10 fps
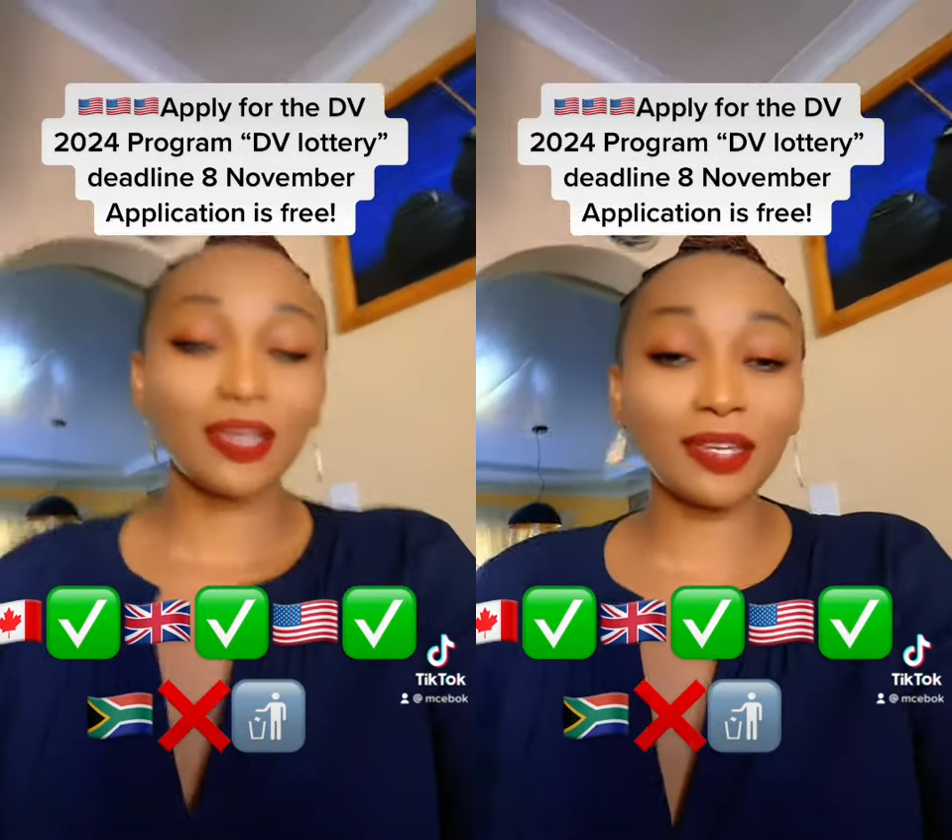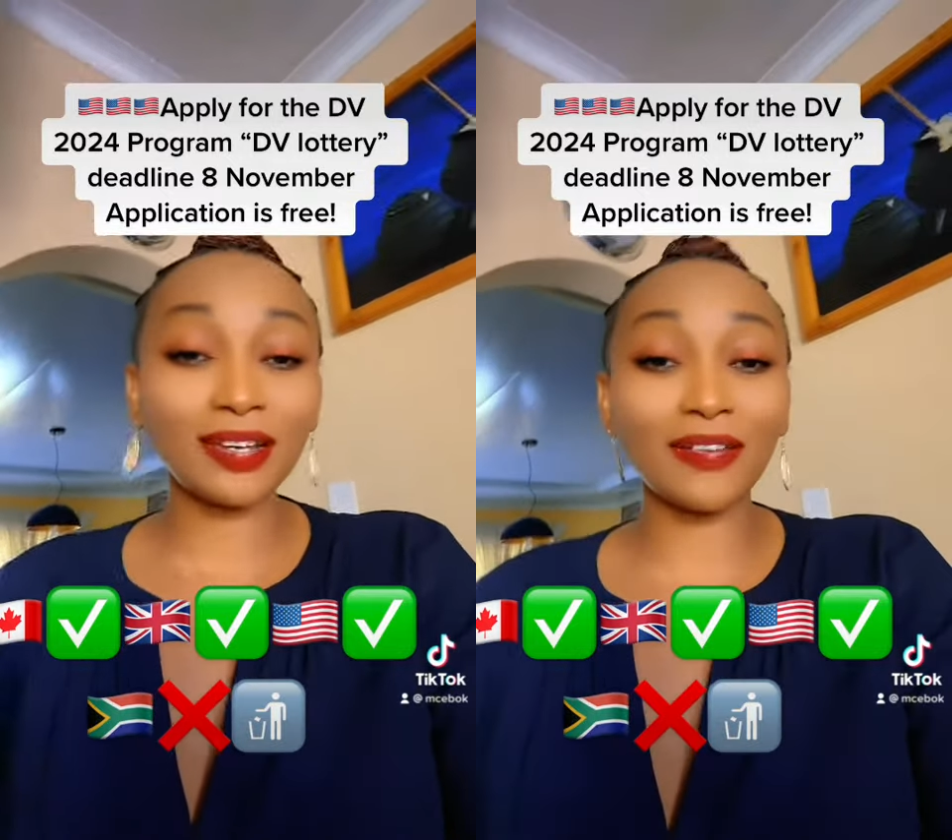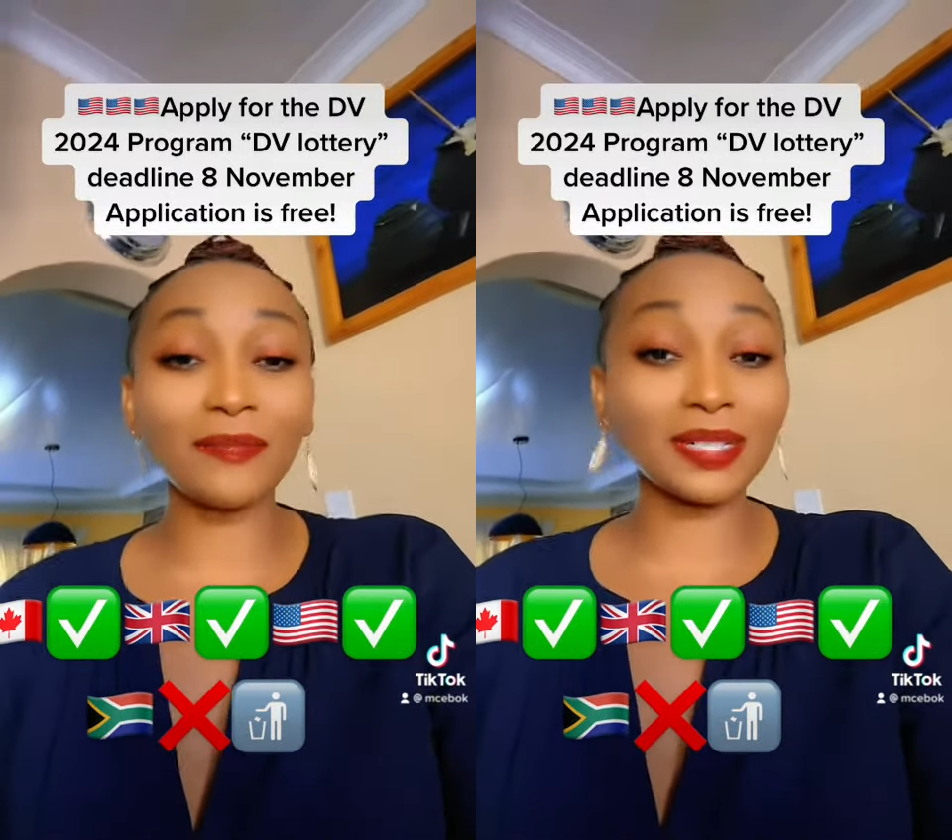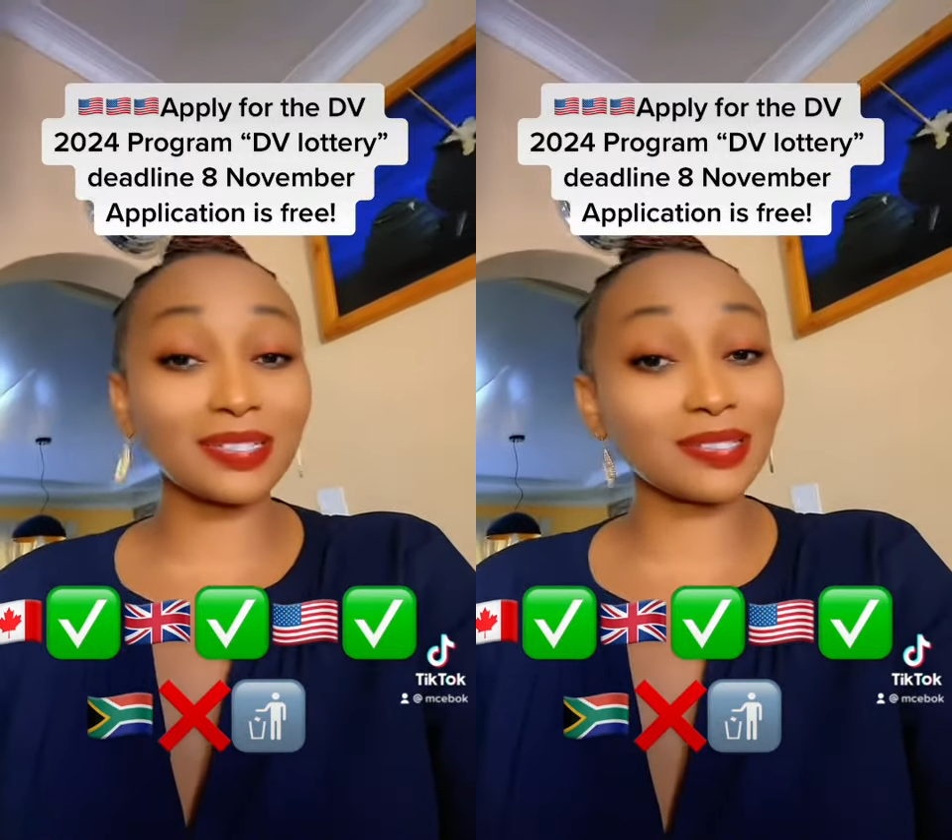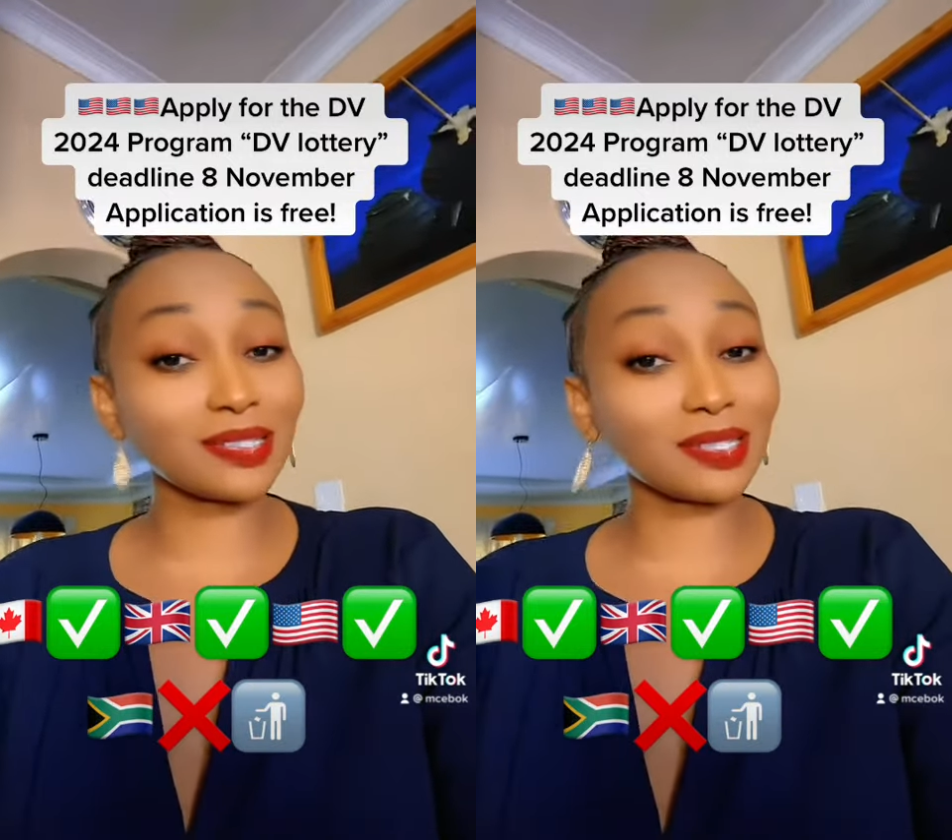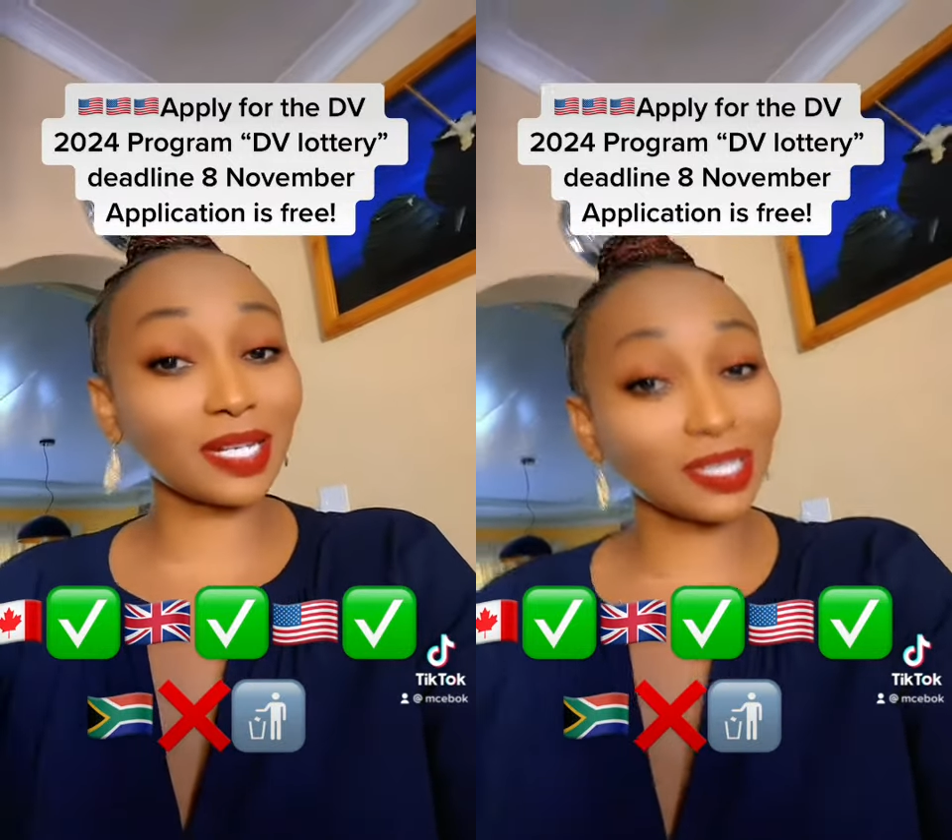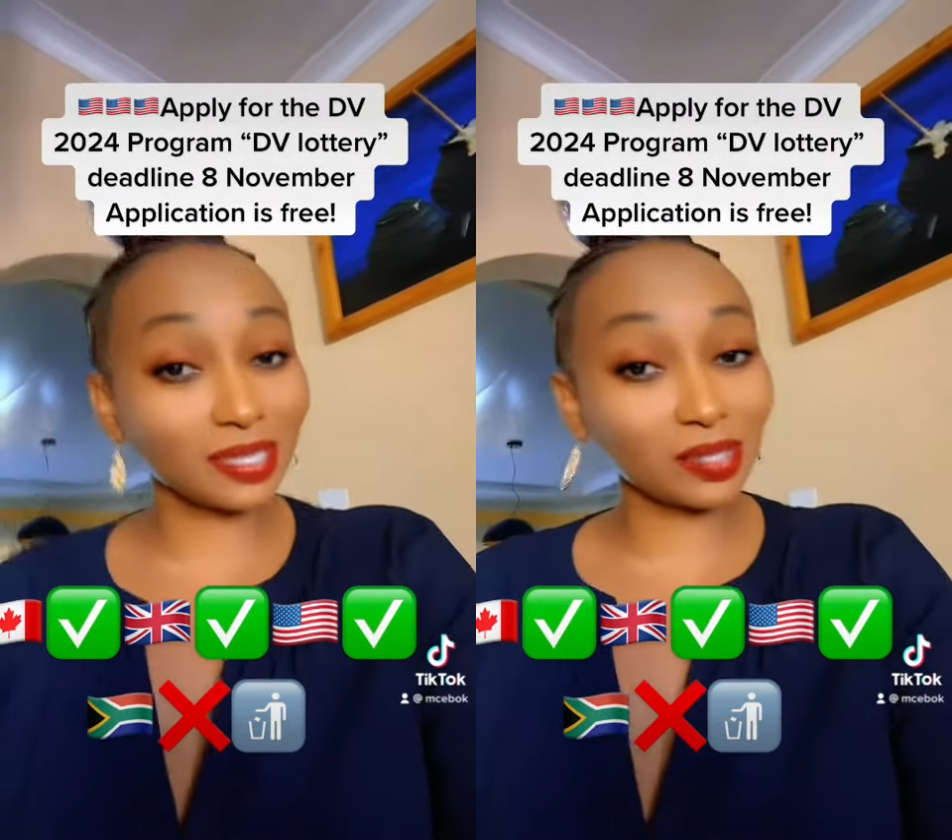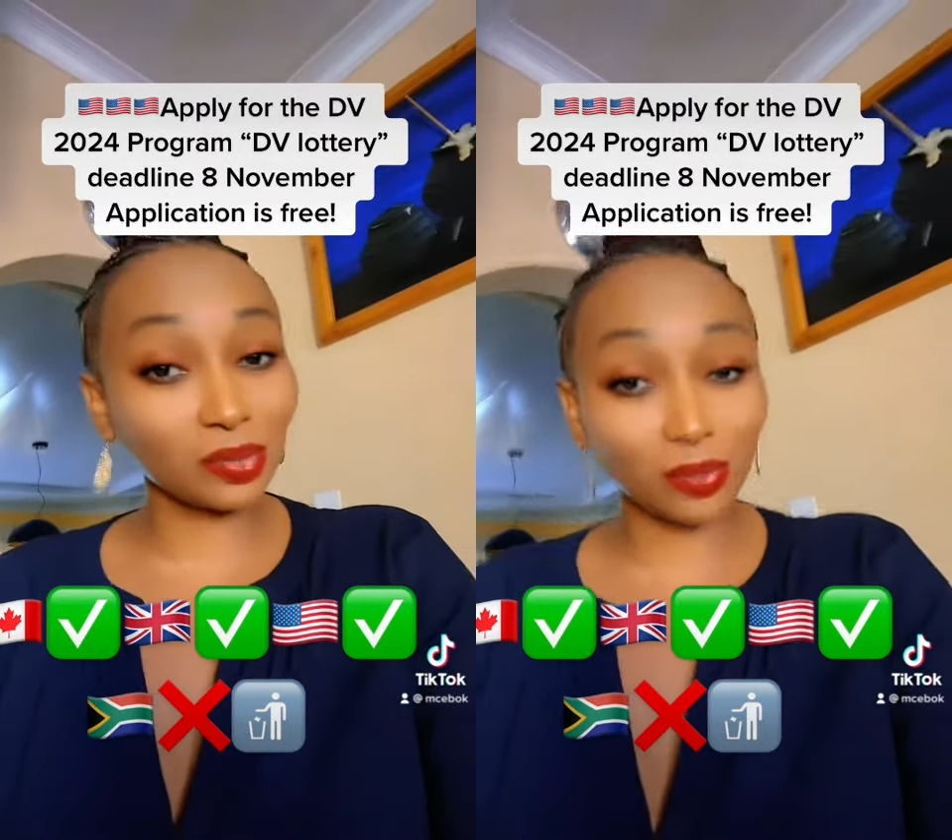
the government is struggling